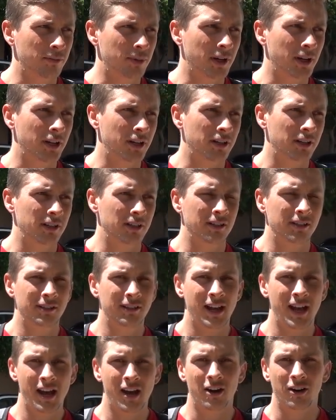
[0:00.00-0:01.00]
but
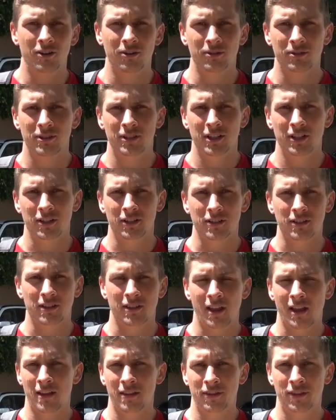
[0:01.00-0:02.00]
now just
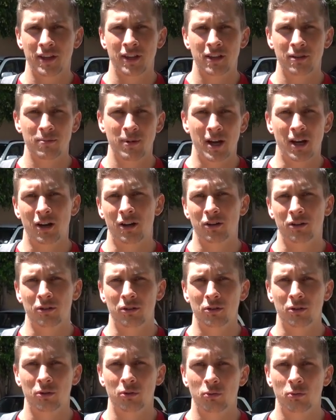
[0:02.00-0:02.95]
think about